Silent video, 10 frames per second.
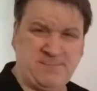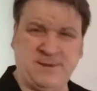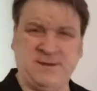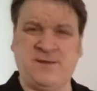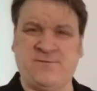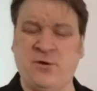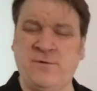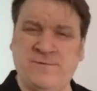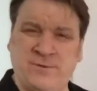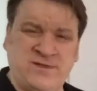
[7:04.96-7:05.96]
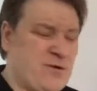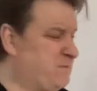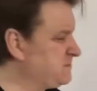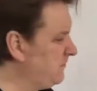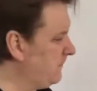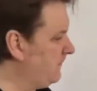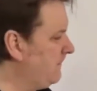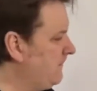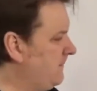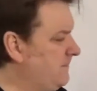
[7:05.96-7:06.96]
in, cover it over with topsoil.
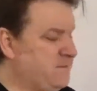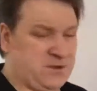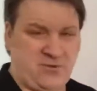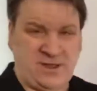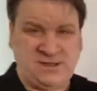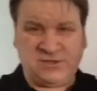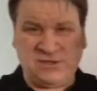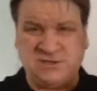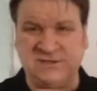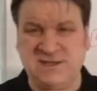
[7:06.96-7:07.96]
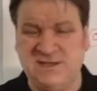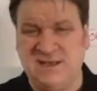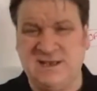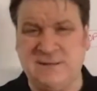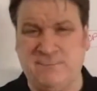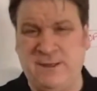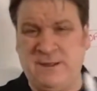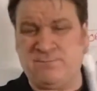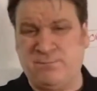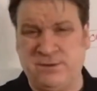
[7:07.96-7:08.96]
The crates, you just dig a little pit,
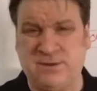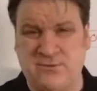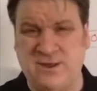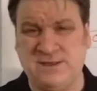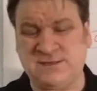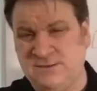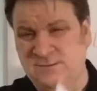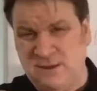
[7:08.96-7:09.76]
put the crates in,